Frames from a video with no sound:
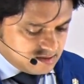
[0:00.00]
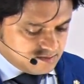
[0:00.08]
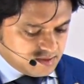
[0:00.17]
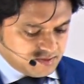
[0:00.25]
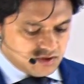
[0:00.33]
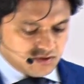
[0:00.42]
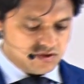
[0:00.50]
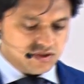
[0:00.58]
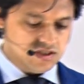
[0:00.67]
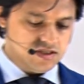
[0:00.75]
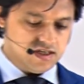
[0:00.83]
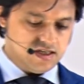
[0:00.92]
May be used
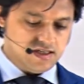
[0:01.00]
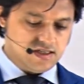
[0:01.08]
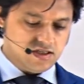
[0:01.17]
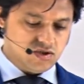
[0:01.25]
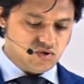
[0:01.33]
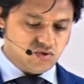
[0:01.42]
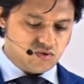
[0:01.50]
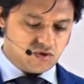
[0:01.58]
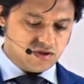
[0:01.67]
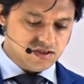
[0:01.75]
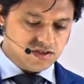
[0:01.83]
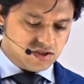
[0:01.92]
in addition to or
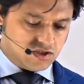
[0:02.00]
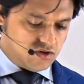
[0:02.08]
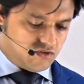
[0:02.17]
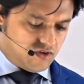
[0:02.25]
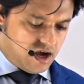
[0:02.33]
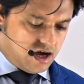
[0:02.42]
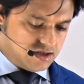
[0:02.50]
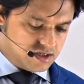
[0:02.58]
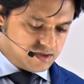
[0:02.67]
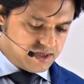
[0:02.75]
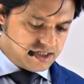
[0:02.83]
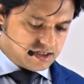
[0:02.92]
instead of
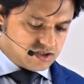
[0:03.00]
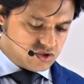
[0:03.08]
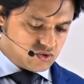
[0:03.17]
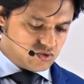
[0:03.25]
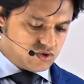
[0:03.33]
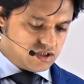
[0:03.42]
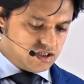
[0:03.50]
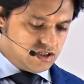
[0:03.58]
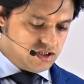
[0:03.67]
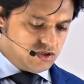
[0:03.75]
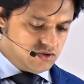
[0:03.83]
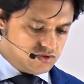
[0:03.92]
other measures to
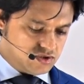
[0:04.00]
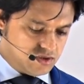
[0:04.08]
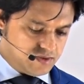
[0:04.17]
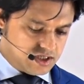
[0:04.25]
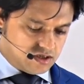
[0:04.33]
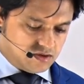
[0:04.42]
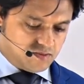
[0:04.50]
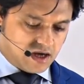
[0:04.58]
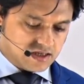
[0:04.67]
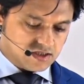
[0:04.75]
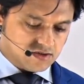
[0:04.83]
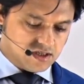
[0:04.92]
induce remission,
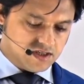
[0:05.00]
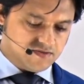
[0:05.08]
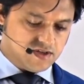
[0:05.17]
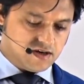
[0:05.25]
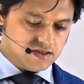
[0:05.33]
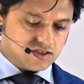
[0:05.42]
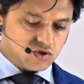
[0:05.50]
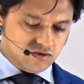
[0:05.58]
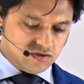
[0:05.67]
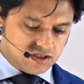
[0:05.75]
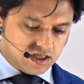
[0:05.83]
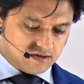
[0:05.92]
particularly if there is
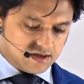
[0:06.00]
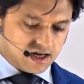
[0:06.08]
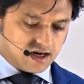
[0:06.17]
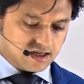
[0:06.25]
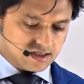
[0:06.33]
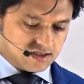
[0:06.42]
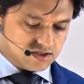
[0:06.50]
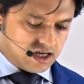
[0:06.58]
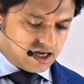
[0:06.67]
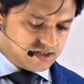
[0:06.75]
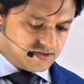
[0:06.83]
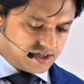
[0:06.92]
concern regarding the
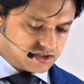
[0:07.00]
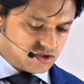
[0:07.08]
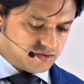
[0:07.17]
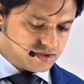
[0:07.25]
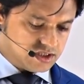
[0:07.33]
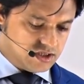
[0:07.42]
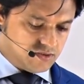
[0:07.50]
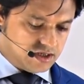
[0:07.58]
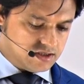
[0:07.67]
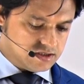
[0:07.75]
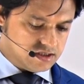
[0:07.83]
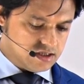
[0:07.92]
side effects of
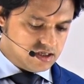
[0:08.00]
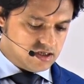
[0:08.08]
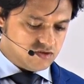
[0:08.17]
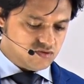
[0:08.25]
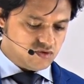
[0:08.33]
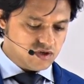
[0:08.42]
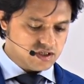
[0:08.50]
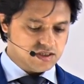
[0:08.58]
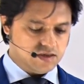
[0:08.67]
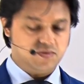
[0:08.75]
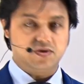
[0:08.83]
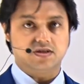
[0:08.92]
steroids, for
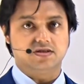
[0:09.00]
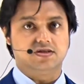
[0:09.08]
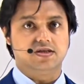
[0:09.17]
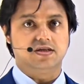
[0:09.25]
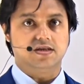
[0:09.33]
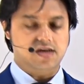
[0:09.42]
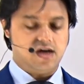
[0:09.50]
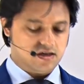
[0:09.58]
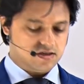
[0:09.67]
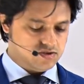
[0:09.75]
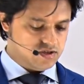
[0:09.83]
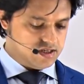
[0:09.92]
example in
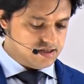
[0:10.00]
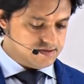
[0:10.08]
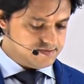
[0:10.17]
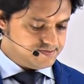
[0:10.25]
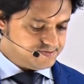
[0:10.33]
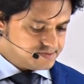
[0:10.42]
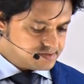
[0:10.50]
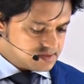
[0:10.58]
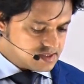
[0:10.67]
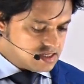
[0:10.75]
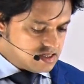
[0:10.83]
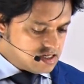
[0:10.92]
young children
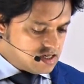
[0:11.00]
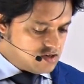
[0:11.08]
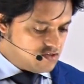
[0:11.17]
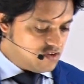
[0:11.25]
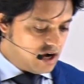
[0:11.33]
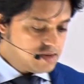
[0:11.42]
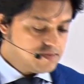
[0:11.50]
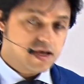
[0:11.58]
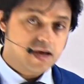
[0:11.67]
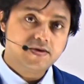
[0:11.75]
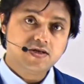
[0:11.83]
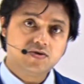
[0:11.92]
five
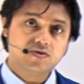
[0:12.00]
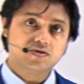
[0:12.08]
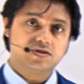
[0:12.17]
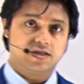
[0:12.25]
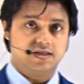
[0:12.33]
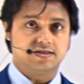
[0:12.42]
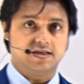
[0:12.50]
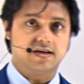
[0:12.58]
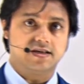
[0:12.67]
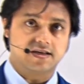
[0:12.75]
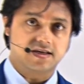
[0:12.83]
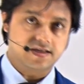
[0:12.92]
amino
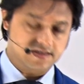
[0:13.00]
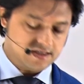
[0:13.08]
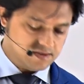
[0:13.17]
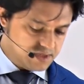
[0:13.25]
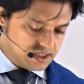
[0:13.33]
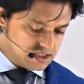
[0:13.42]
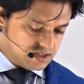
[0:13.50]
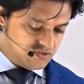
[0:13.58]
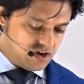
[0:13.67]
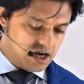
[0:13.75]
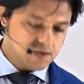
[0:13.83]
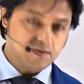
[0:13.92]
salicylic acid means the
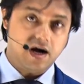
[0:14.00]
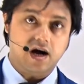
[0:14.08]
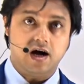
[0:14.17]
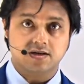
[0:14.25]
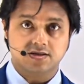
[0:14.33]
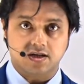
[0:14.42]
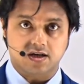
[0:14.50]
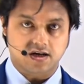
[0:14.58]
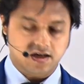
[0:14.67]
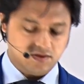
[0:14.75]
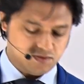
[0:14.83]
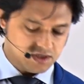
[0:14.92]
five
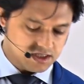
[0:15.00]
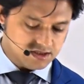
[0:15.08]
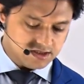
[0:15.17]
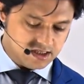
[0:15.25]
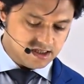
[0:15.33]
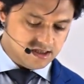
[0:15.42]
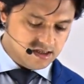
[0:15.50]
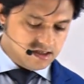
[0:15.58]
ASA we can say